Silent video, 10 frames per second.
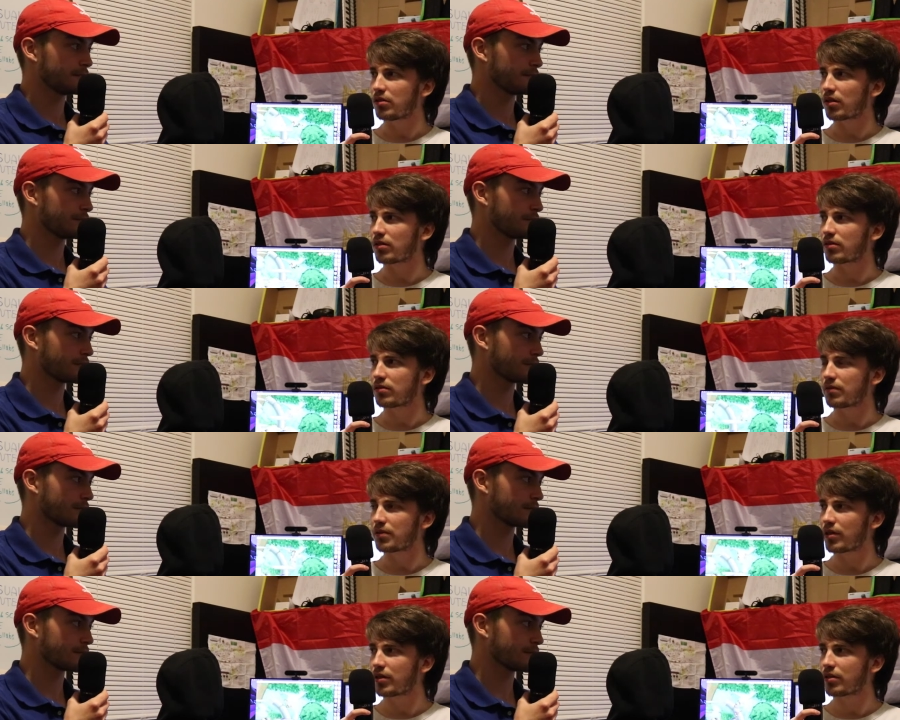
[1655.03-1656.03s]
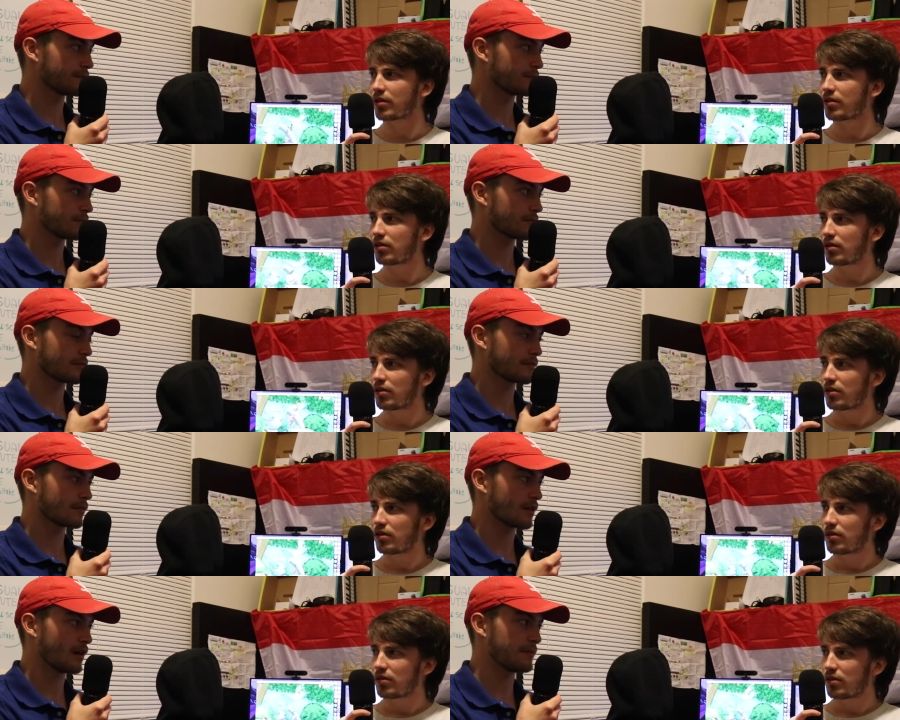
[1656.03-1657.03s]
Speaker 1: like a few days ago?
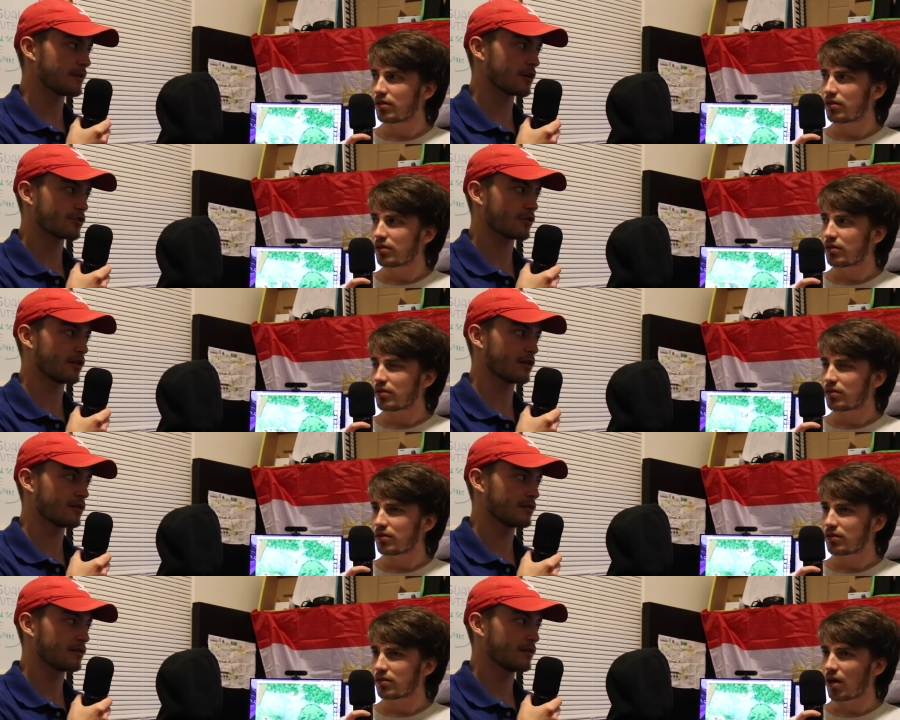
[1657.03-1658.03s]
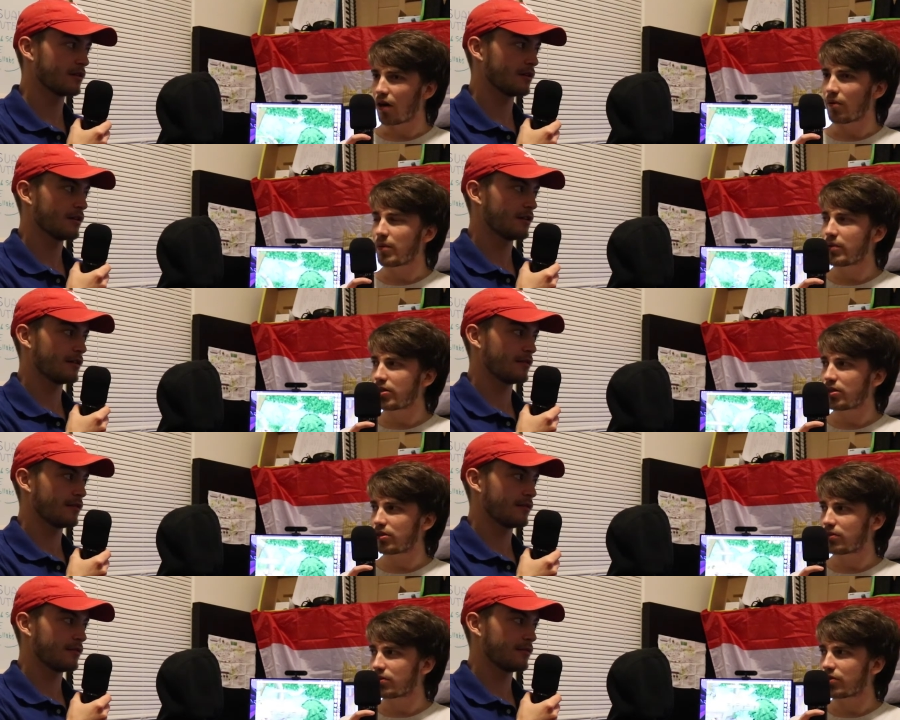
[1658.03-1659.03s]
I'm not sure.
Speaker 2: I remember
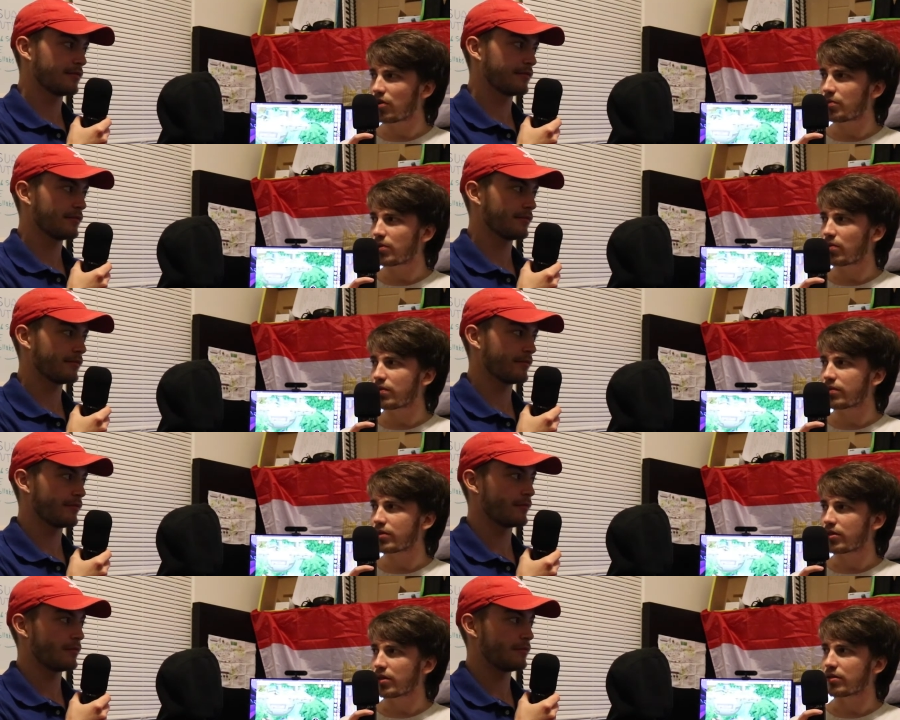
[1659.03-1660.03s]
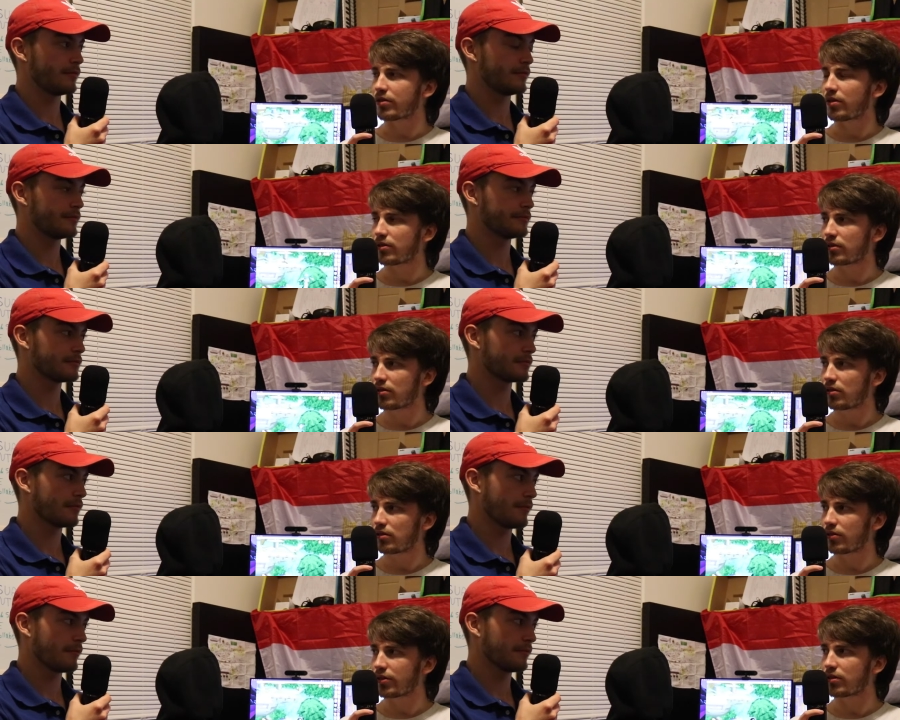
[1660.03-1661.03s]
you showed me one of the, his songs
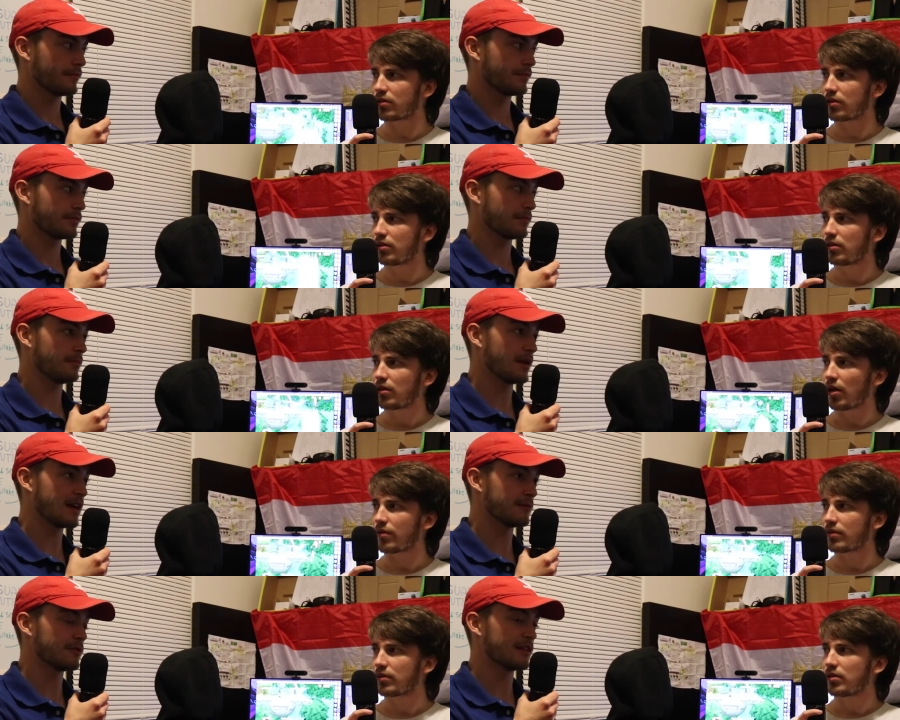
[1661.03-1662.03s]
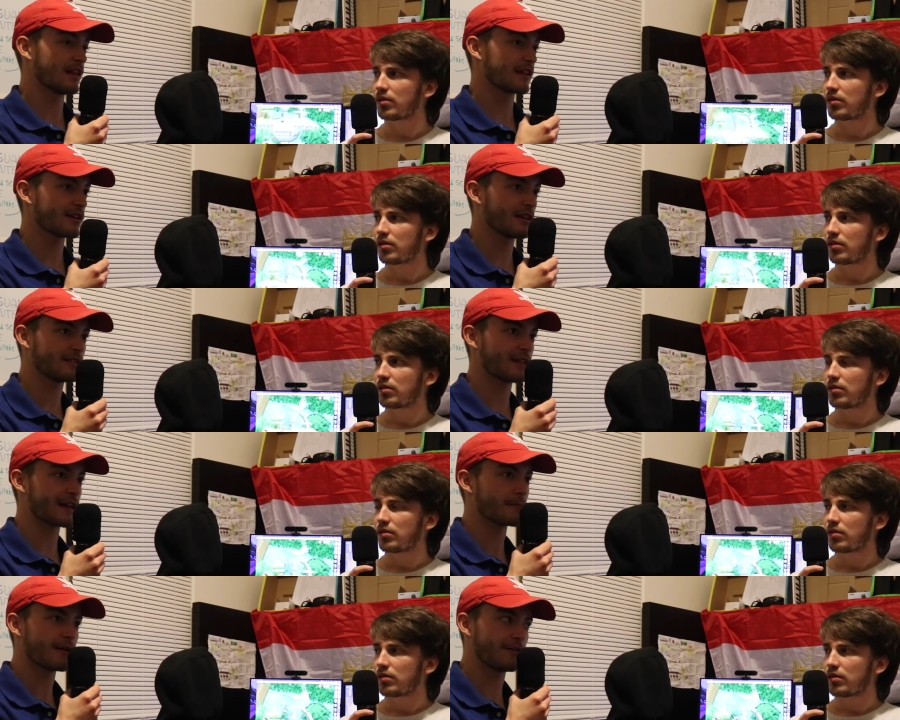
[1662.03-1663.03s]
recently.
Speaker 1: Maybe that's like
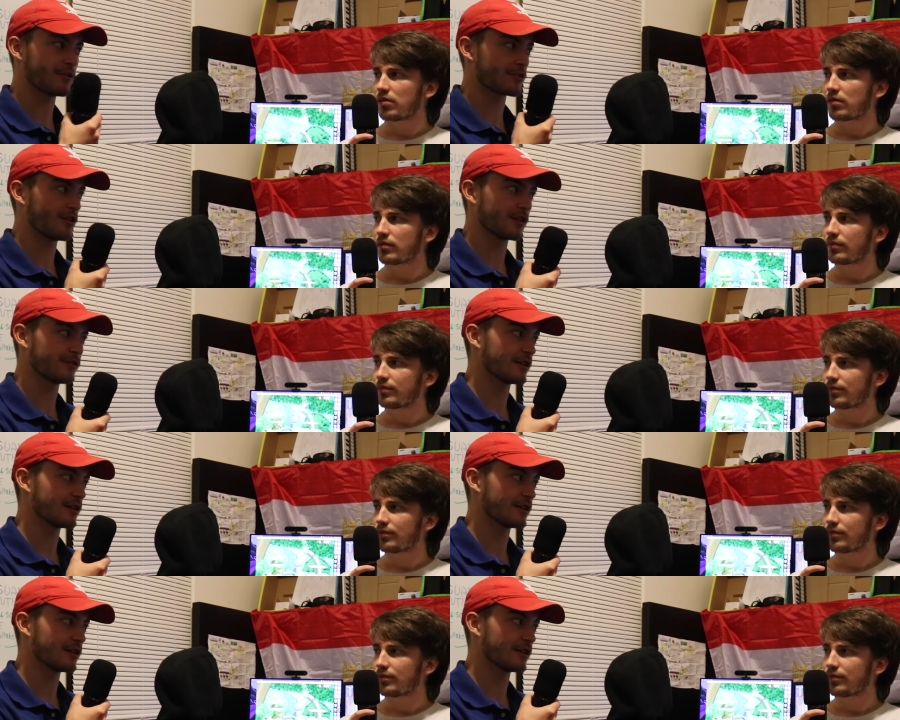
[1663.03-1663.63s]
that's my favorite song of